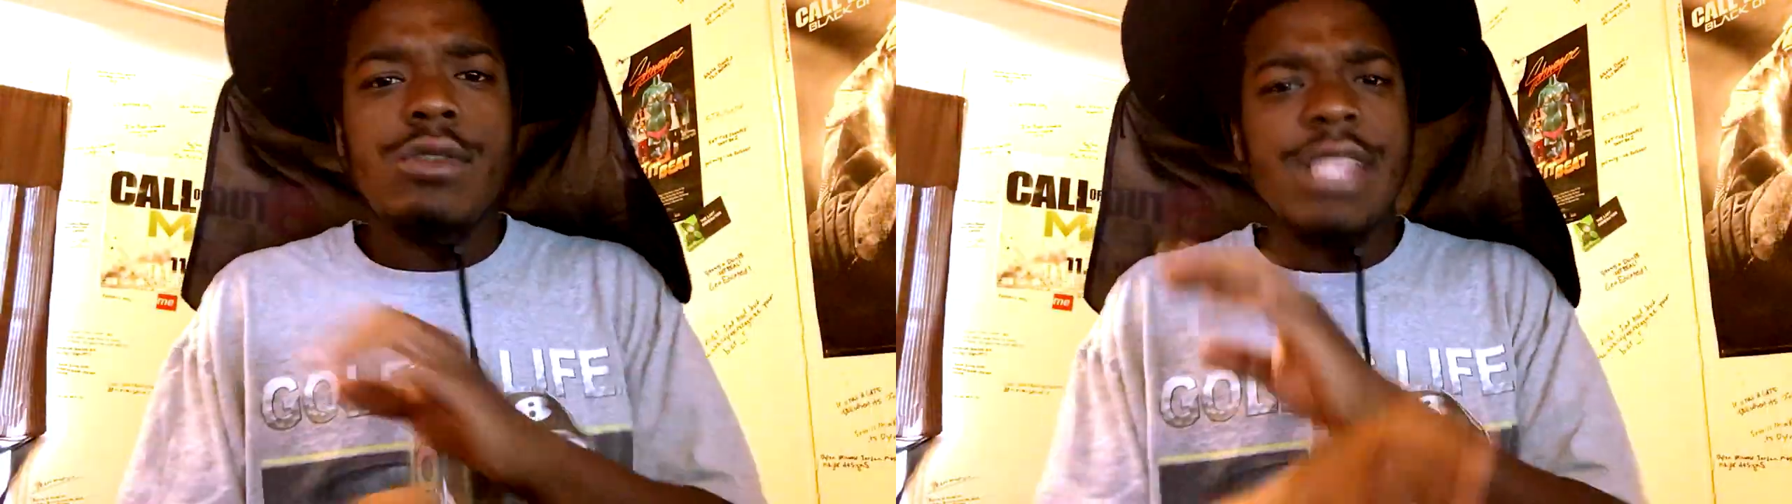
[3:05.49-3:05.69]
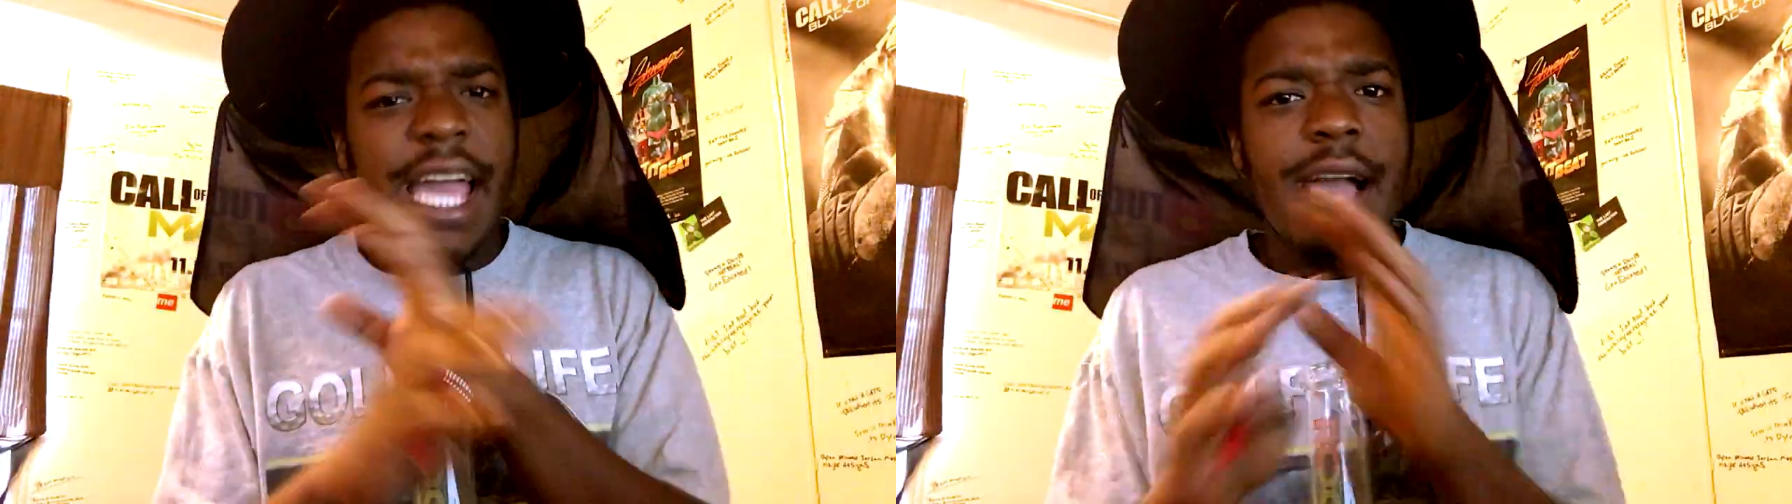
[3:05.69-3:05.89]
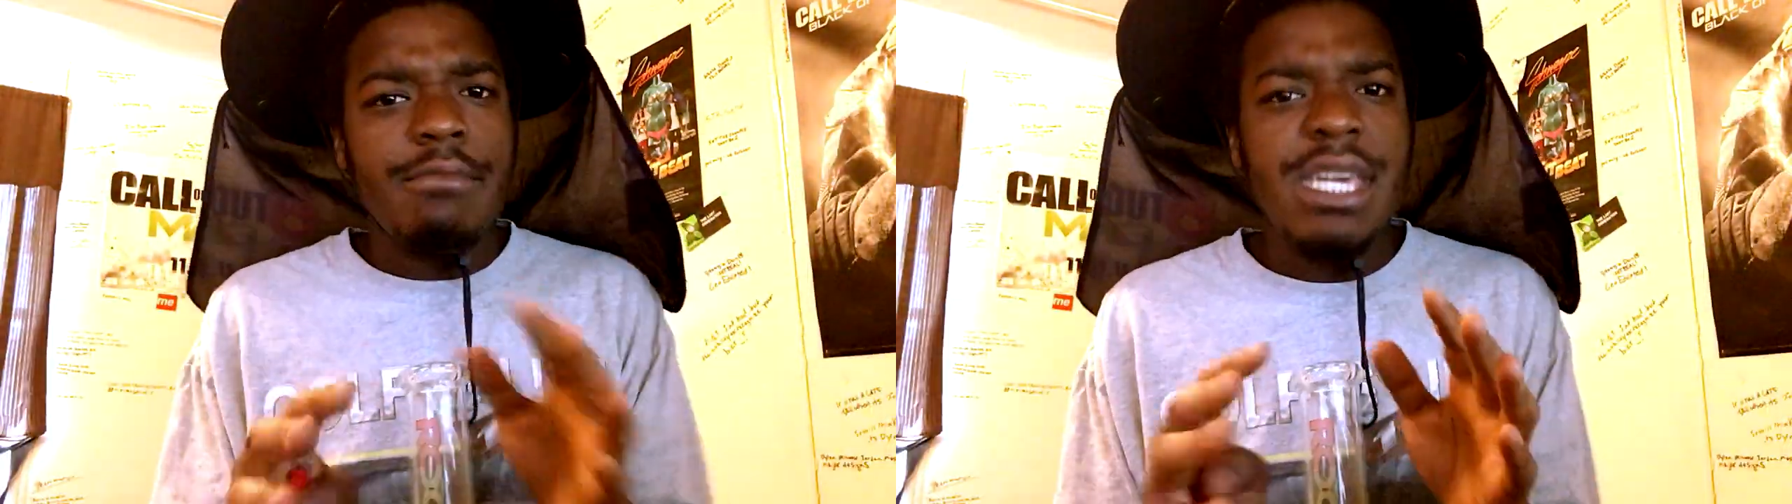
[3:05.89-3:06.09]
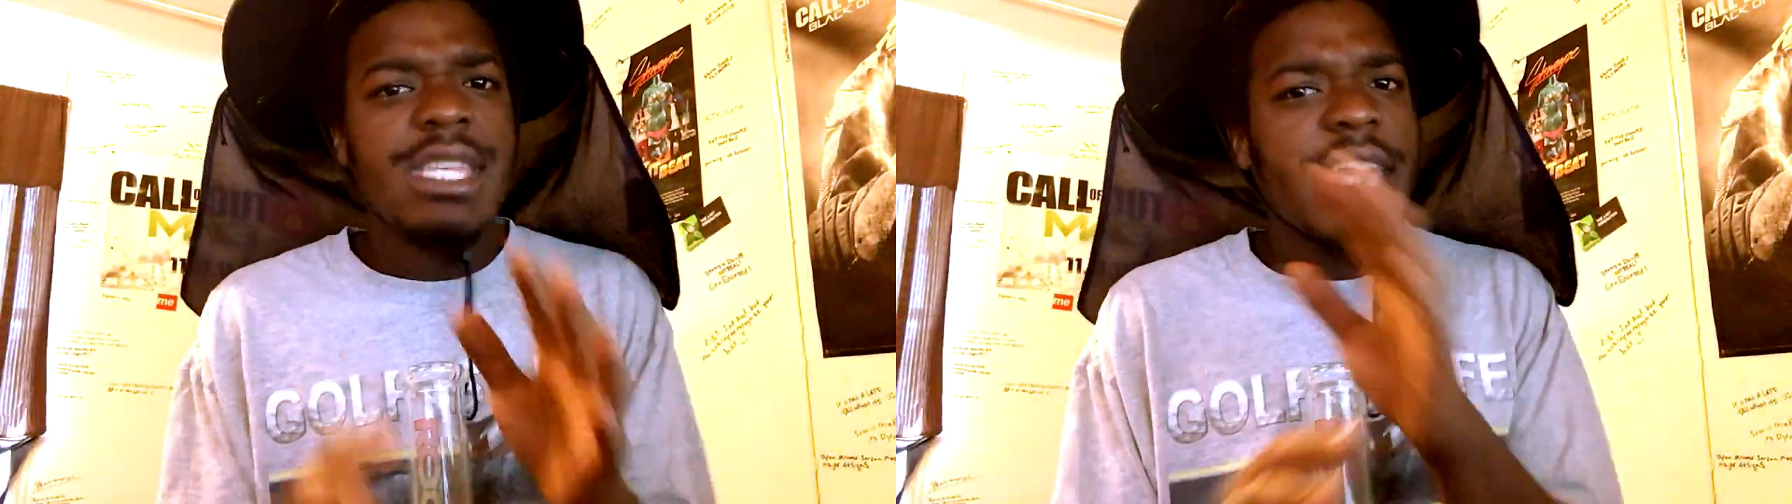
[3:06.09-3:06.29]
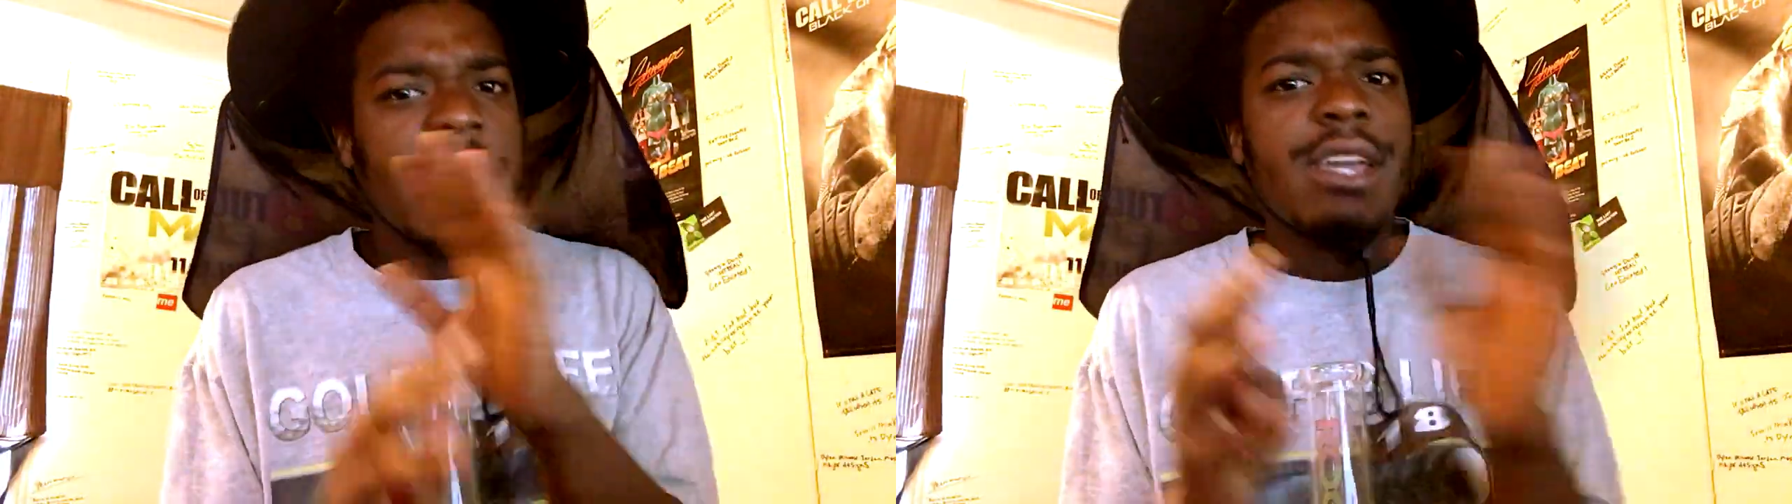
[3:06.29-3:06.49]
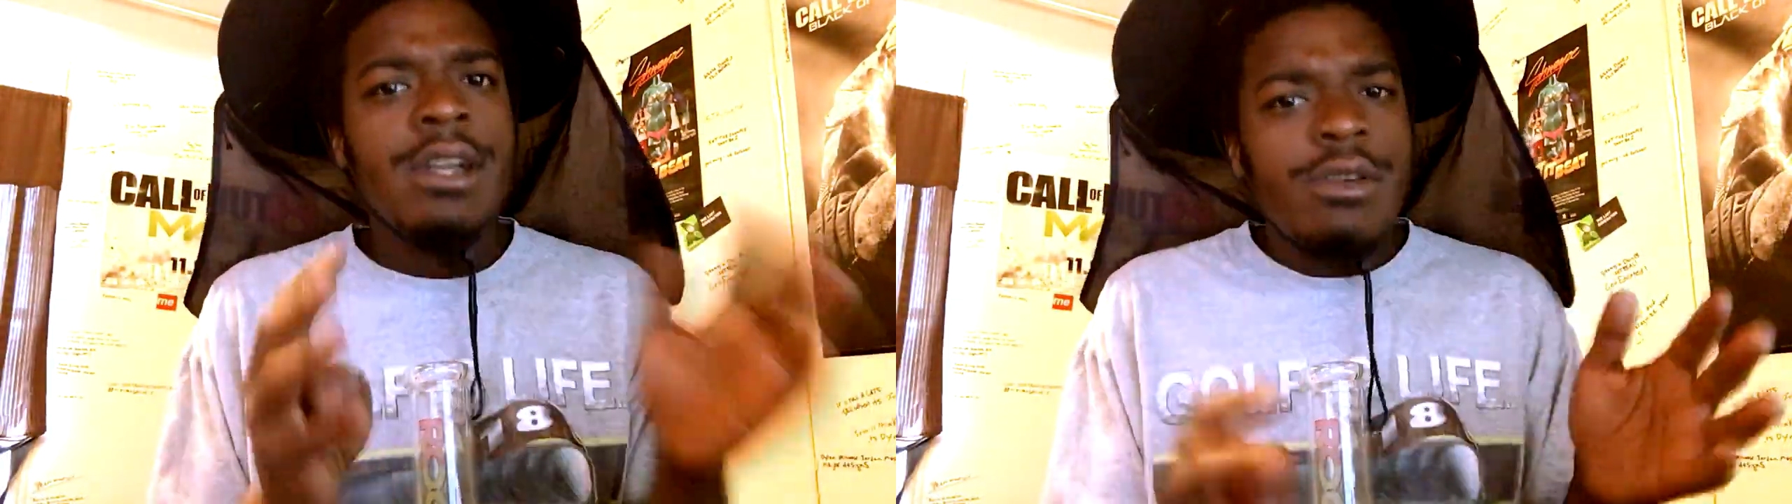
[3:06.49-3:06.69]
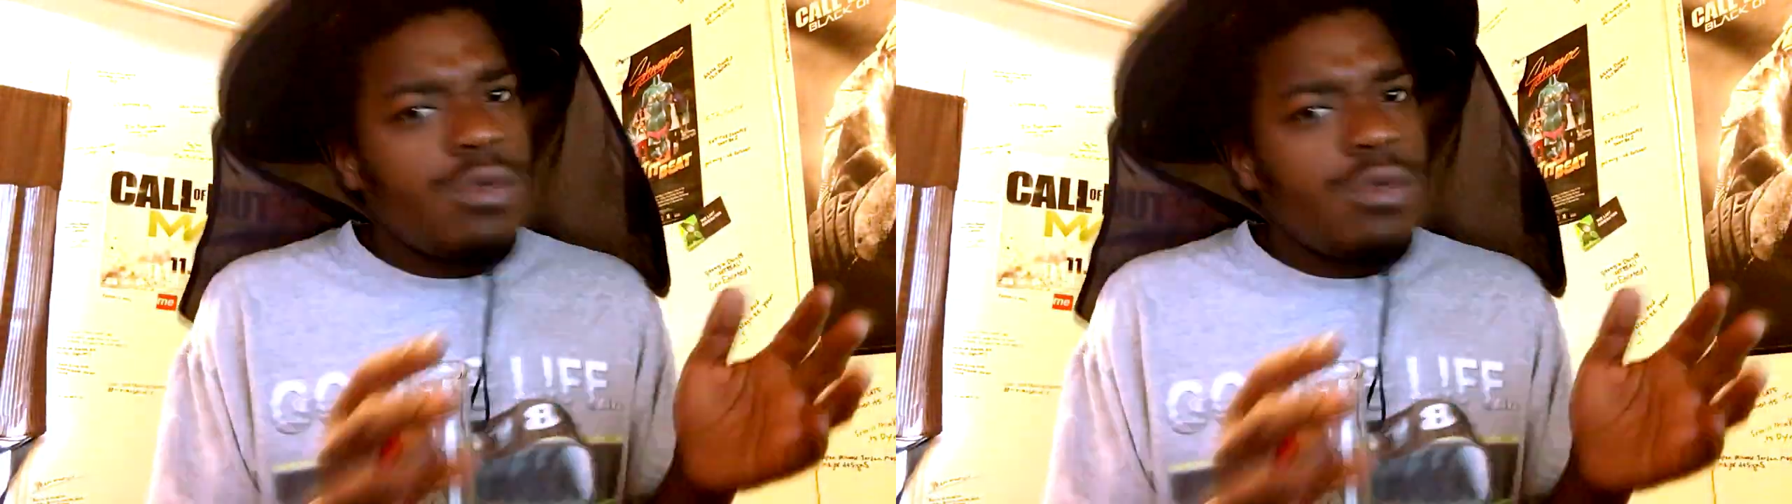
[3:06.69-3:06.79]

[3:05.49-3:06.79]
Like I mean, like